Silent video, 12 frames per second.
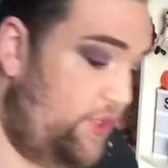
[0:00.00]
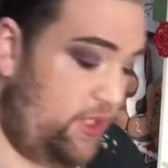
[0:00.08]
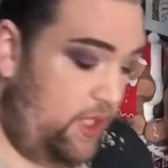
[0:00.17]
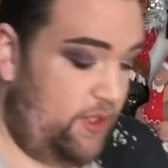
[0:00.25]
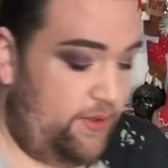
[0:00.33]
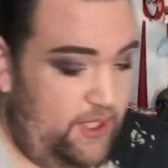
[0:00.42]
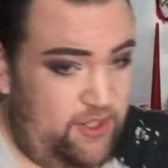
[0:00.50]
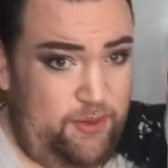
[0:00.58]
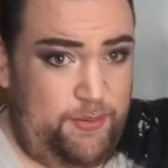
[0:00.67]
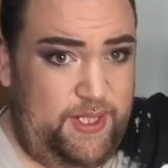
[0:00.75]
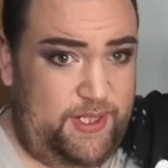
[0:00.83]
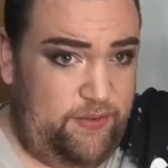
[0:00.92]
So they
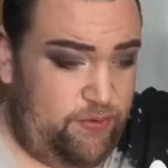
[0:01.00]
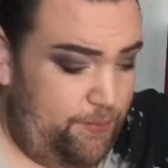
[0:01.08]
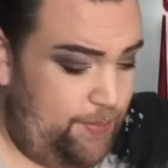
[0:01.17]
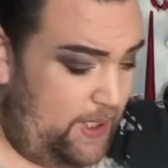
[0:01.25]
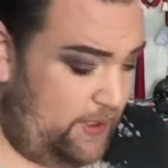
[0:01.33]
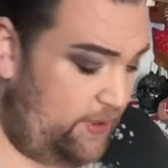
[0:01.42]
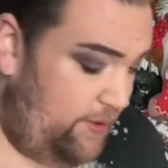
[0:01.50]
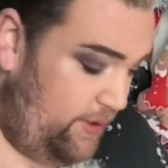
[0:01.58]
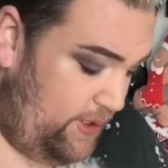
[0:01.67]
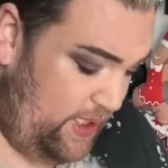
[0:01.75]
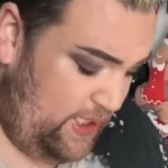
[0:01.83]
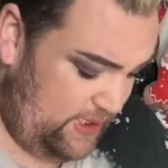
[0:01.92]
come in different bags
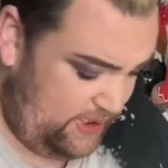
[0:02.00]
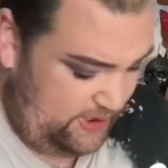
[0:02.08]
like this.